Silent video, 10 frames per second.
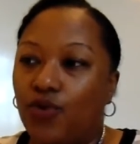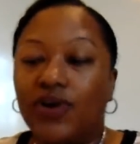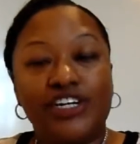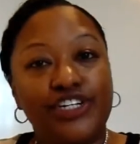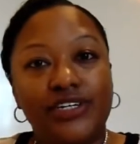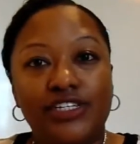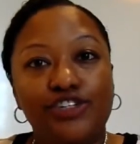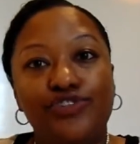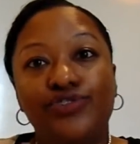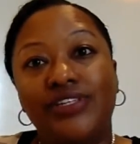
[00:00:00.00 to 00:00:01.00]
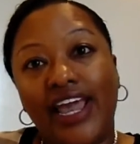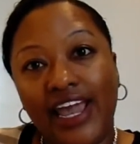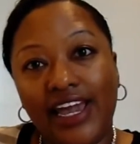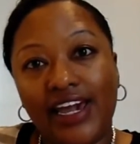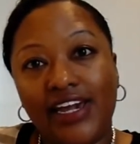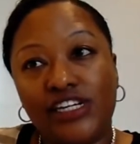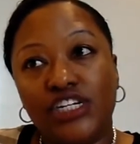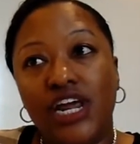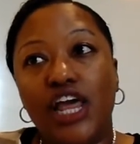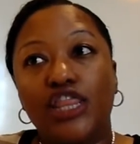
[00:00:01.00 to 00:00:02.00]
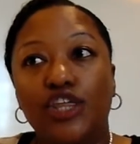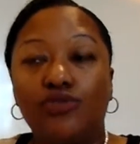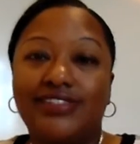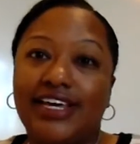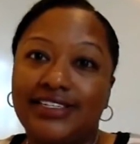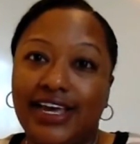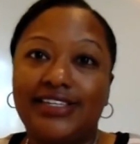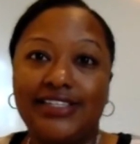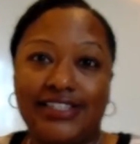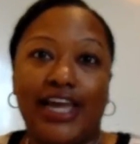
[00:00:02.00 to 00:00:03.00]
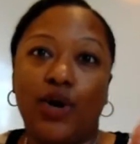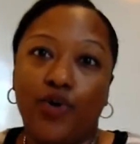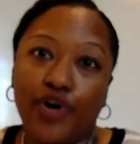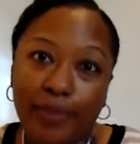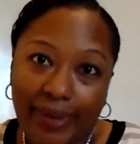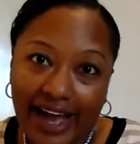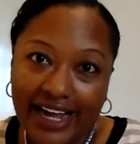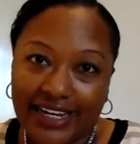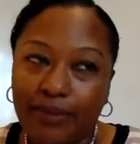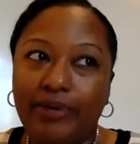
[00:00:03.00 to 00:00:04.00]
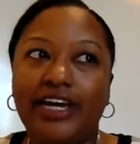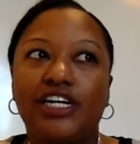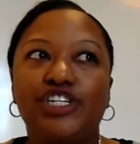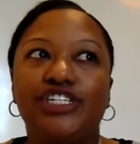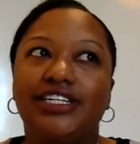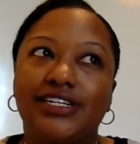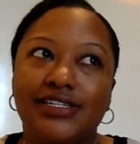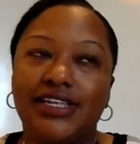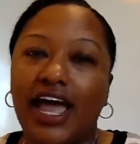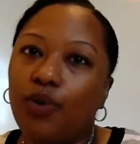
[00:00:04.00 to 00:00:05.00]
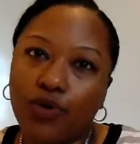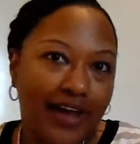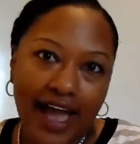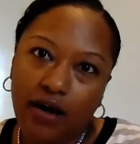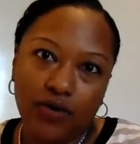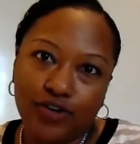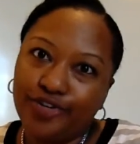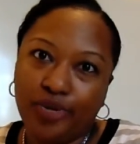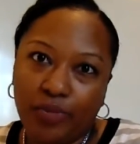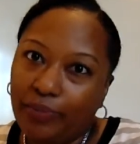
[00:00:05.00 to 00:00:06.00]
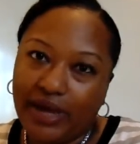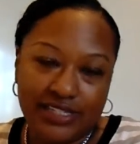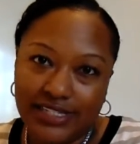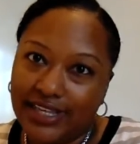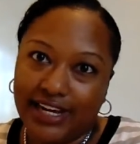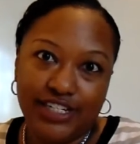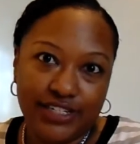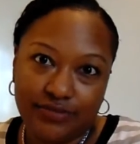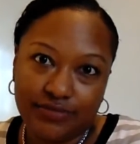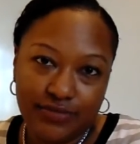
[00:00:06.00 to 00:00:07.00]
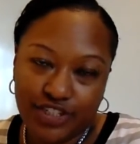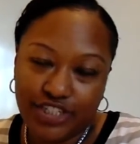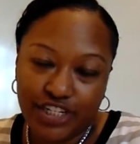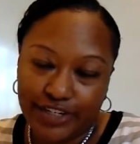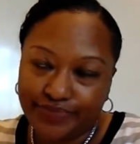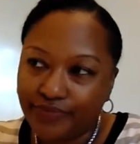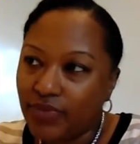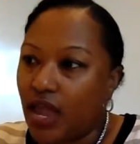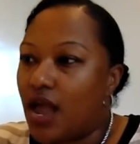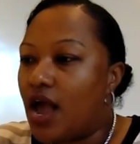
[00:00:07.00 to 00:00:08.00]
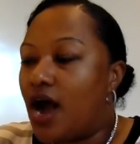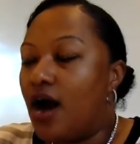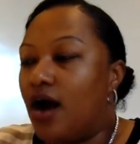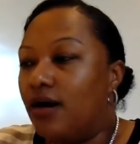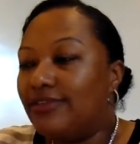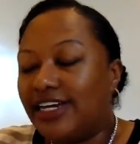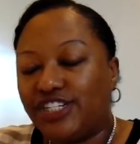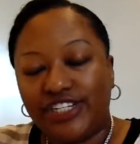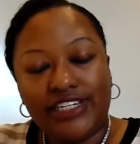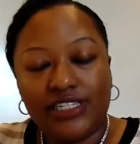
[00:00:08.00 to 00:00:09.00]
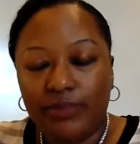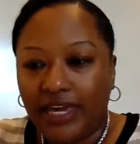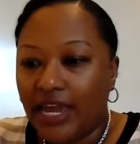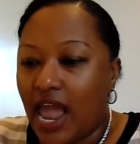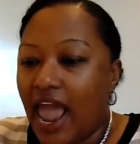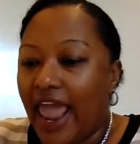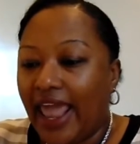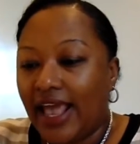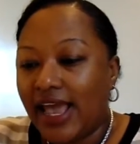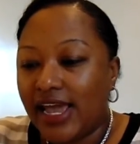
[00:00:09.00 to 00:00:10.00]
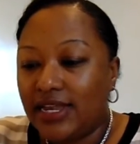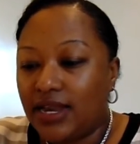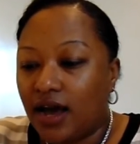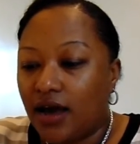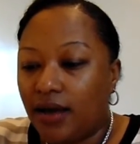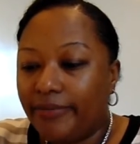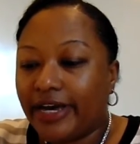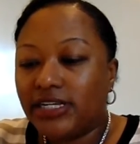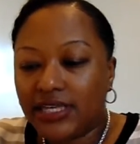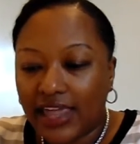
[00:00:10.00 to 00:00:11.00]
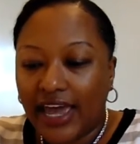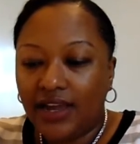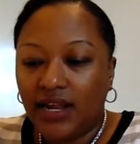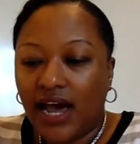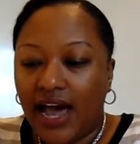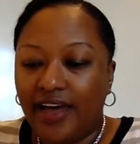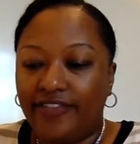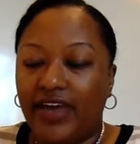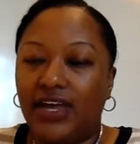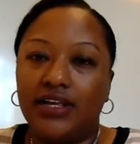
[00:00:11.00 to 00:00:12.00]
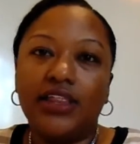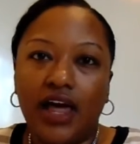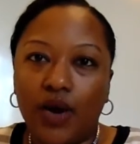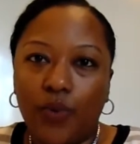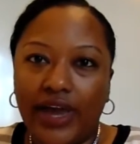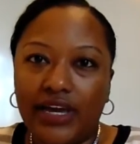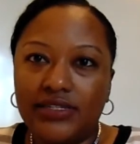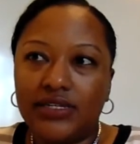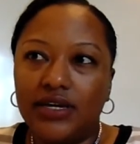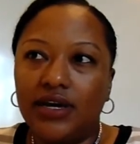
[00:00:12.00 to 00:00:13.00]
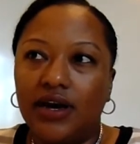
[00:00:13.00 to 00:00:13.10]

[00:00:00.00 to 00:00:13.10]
or as she continues to age, those things like to stay on her body because she does not work out on a normal basis like she should. Yes, she is me. And because of that, I have gained a lot of weight